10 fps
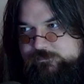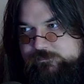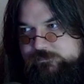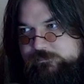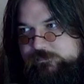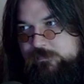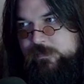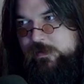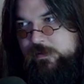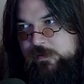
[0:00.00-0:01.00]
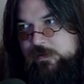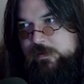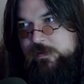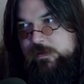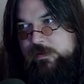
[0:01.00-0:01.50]

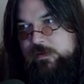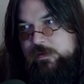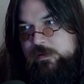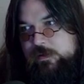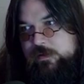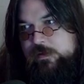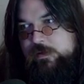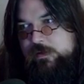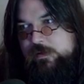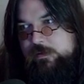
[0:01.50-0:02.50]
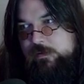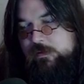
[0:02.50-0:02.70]
[no speech]